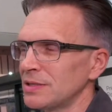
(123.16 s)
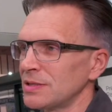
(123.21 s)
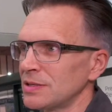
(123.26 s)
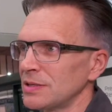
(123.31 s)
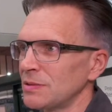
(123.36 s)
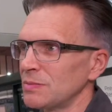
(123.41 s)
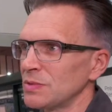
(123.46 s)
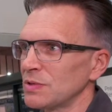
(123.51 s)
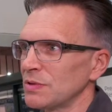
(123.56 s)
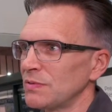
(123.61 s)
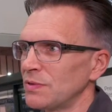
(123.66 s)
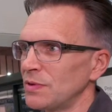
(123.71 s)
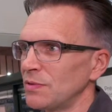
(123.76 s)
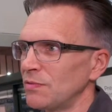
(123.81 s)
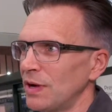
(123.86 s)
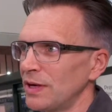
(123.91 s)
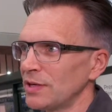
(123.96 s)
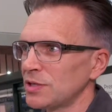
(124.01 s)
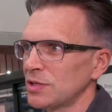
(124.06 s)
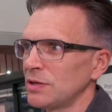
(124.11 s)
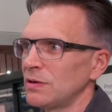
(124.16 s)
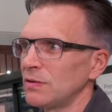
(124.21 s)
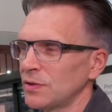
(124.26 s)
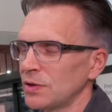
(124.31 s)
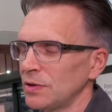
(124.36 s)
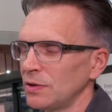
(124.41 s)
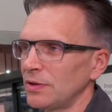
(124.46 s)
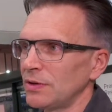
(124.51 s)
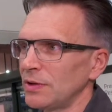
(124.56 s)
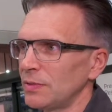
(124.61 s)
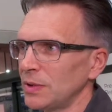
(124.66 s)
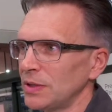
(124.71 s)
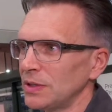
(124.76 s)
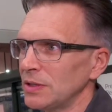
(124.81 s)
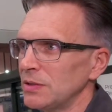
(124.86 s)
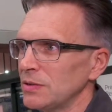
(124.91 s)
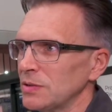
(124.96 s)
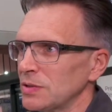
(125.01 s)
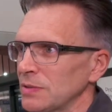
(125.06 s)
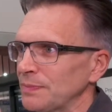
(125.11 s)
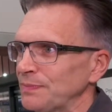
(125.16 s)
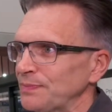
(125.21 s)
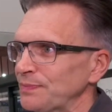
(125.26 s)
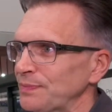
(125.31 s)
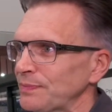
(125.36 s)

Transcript: in terms of the ratio of cullet that we use.